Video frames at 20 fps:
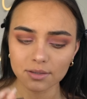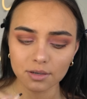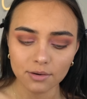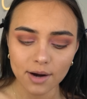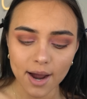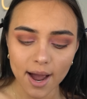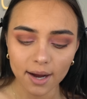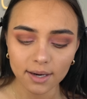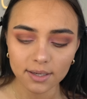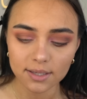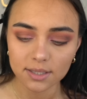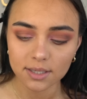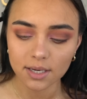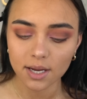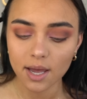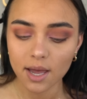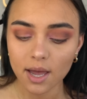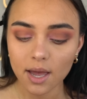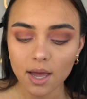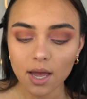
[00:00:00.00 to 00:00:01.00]
correct.
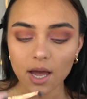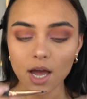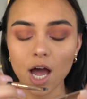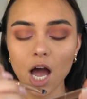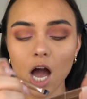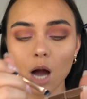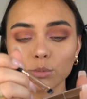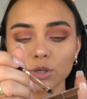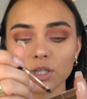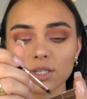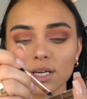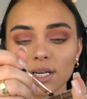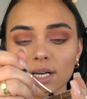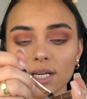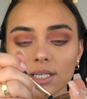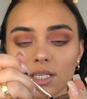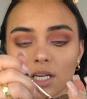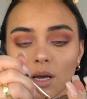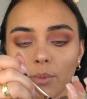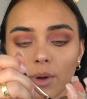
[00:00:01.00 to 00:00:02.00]
I'm just
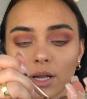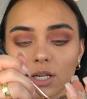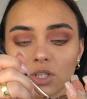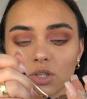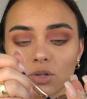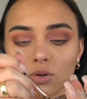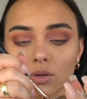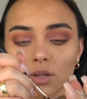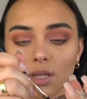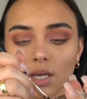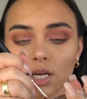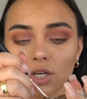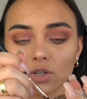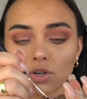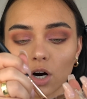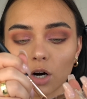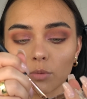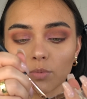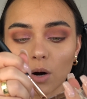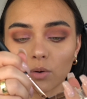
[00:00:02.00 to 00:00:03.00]
gonna dip into the
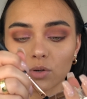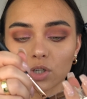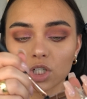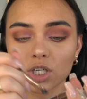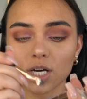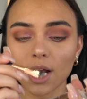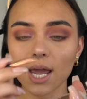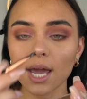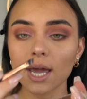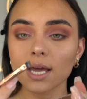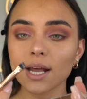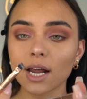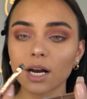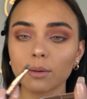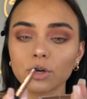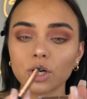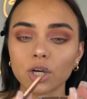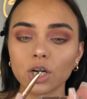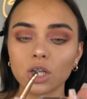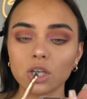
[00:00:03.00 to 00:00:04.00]
dark brown shade and
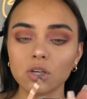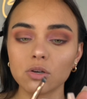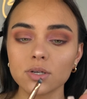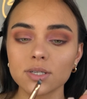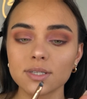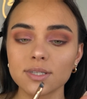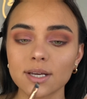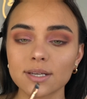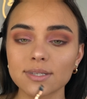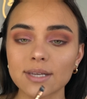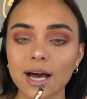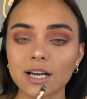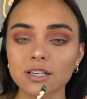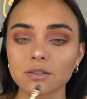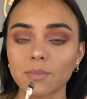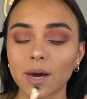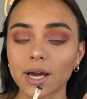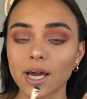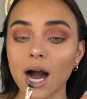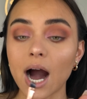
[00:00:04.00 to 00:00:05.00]
I'm gonna use this
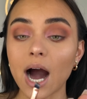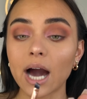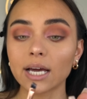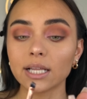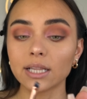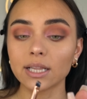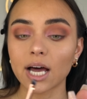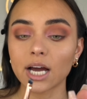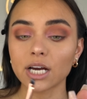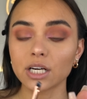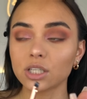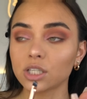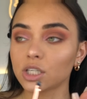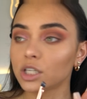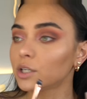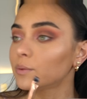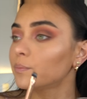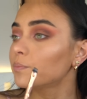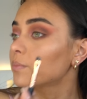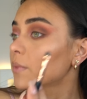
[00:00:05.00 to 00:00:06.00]
as my
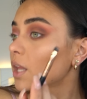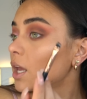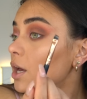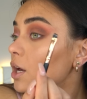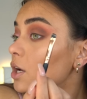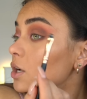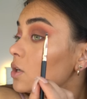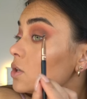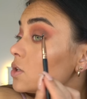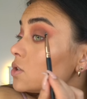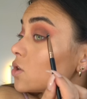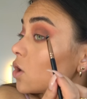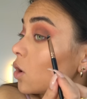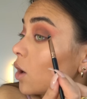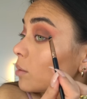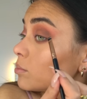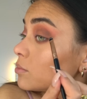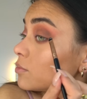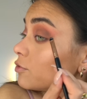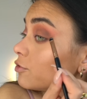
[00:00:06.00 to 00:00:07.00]
eyeliner. So
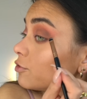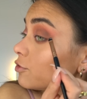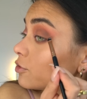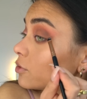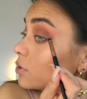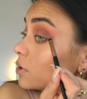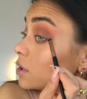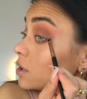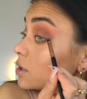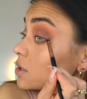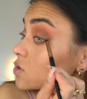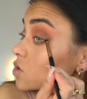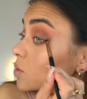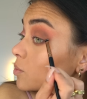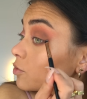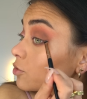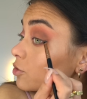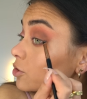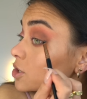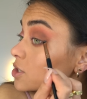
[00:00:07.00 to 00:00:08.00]
I'm so
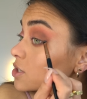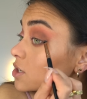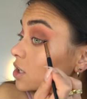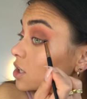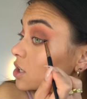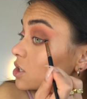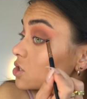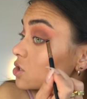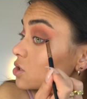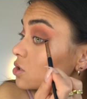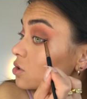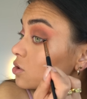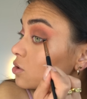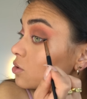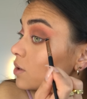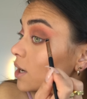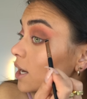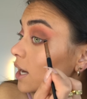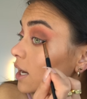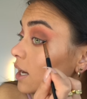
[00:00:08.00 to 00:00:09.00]
I'm first gonna
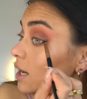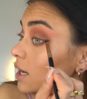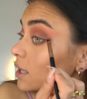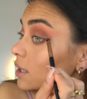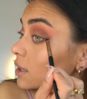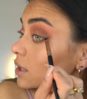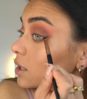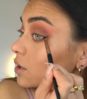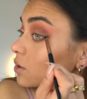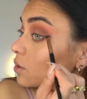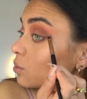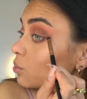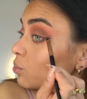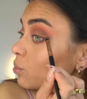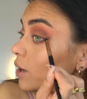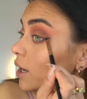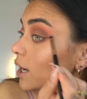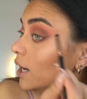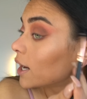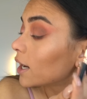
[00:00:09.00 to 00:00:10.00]
do a little
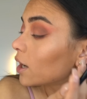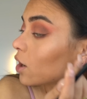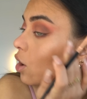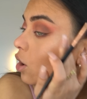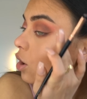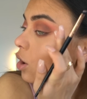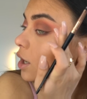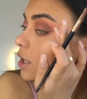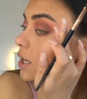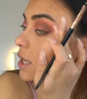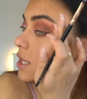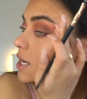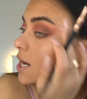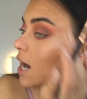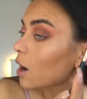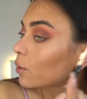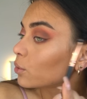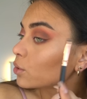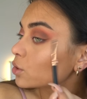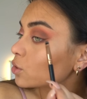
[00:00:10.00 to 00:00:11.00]
wing on the
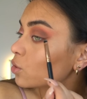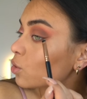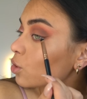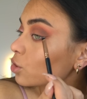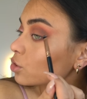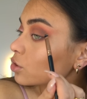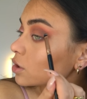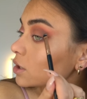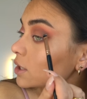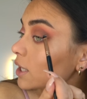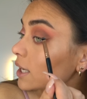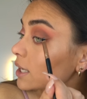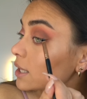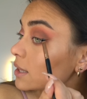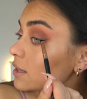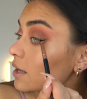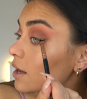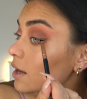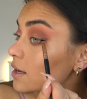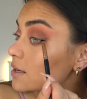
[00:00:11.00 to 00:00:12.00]
outer corner
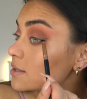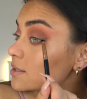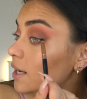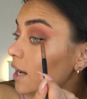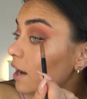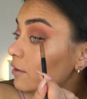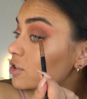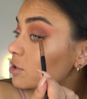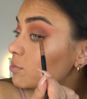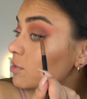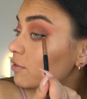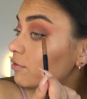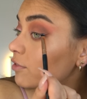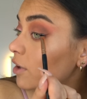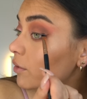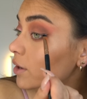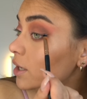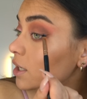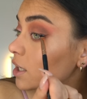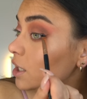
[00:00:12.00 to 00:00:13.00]
like this. I have to be
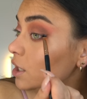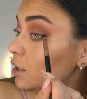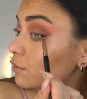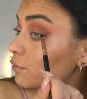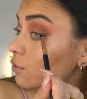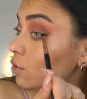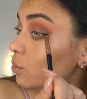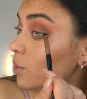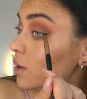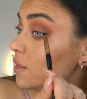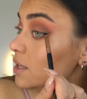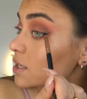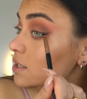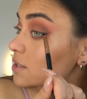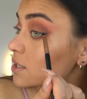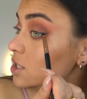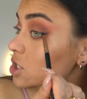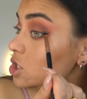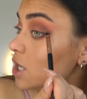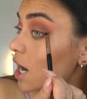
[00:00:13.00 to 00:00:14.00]
very careful with
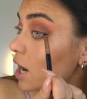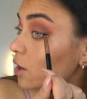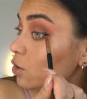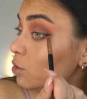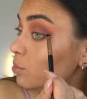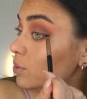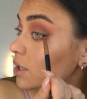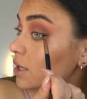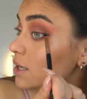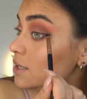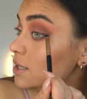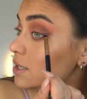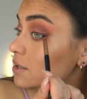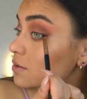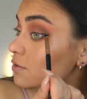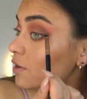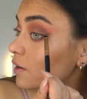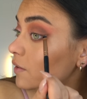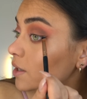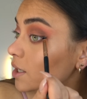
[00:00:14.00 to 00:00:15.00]
this shadow because it's
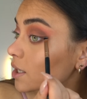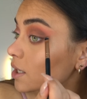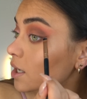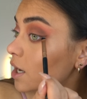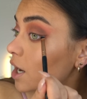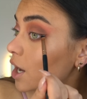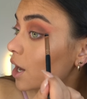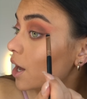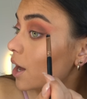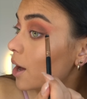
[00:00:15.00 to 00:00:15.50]
very